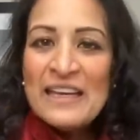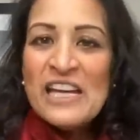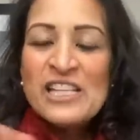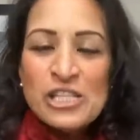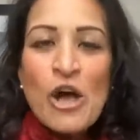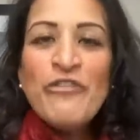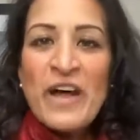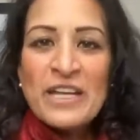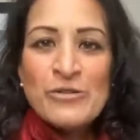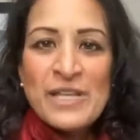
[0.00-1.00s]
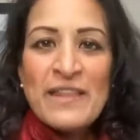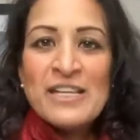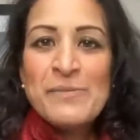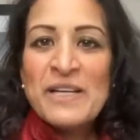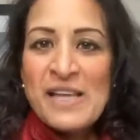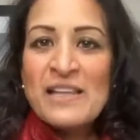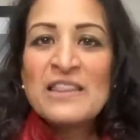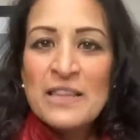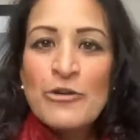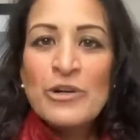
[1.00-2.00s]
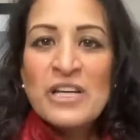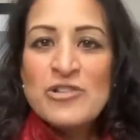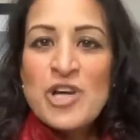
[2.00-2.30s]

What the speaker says: it's so funny you say this because I literally